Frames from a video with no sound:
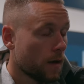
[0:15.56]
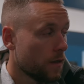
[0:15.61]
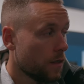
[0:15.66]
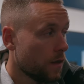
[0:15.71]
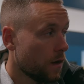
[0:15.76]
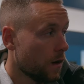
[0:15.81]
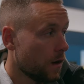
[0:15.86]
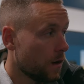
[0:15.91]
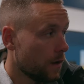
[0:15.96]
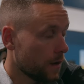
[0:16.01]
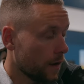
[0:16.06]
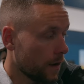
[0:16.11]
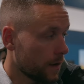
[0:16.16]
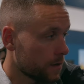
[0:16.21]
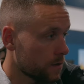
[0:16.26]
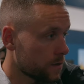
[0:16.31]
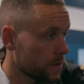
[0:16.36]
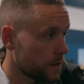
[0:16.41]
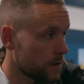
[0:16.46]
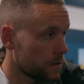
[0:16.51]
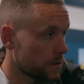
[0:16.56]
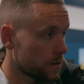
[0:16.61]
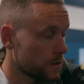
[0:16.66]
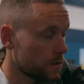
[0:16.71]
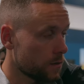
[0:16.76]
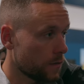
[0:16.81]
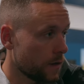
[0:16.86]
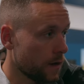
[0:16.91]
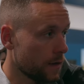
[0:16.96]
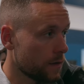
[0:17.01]
No, like you said,
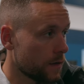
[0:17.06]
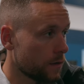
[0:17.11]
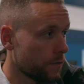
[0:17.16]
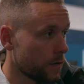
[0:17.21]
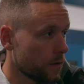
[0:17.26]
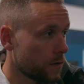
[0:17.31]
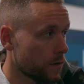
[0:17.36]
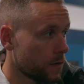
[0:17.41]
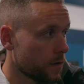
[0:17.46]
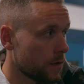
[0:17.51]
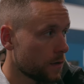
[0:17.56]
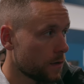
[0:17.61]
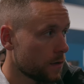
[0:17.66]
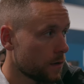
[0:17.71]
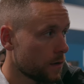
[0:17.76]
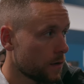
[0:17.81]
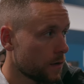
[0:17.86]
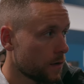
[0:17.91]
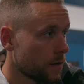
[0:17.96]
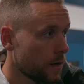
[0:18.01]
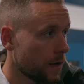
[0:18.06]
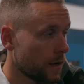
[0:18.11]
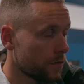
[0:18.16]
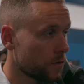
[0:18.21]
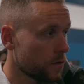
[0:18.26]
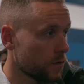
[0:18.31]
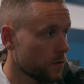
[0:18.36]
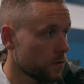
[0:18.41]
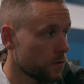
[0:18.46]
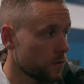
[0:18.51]
just a really difficult
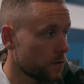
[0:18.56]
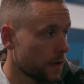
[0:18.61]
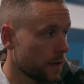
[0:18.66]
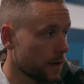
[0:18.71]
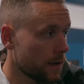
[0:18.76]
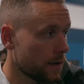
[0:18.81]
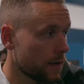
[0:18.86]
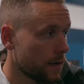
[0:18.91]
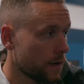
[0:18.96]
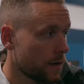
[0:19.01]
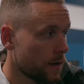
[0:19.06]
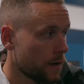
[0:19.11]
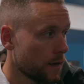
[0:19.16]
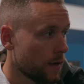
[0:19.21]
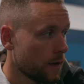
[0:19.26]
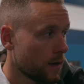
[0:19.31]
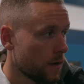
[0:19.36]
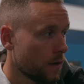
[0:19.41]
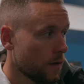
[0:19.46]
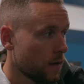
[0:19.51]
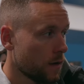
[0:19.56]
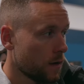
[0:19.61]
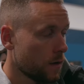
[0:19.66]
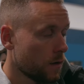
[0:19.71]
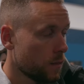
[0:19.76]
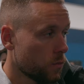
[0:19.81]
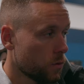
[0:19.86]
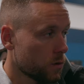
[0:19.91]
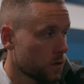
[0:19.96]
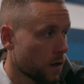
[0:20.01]
afternoon to take.
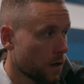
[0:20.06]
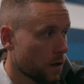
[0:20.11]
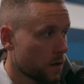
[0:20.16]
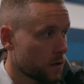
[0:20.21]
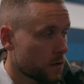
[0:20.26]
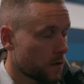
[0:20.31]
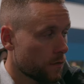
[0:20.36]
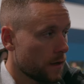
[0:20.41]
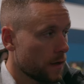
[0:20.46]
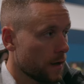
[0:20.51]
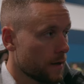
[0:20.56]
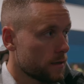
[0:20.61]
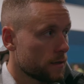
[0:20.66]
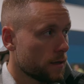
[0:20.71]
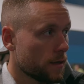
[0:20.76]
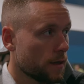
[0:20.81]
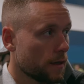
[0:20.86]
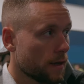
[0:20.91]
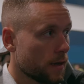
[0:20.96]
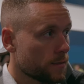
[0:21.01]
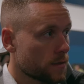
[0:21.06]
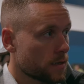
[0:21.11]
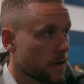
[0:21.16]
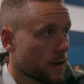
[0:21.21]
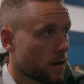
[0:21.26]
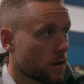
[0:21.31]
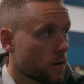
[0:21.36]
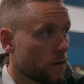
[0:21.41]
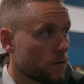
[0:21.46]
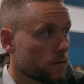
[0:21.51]
Put a lot of energy in the game
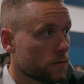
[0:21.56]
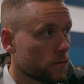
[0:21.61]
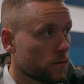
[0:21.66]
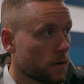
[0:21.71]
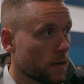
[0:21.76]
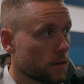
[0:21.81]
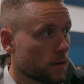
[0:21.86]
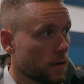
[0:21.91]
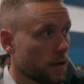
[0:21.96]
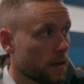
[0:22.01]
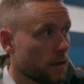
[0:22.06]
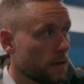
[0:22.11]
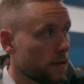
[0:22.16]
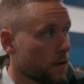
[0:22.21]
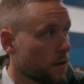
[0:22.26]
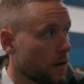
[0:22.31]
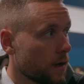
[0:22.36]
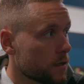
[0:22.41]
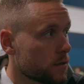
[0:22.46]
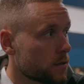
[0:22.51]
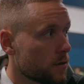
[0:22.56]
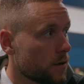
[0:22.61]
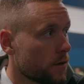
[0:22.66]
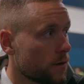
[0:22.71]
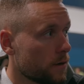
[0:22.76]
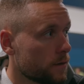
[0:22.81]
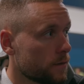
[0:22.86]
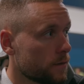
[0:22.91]
second half to try to get the equalizer.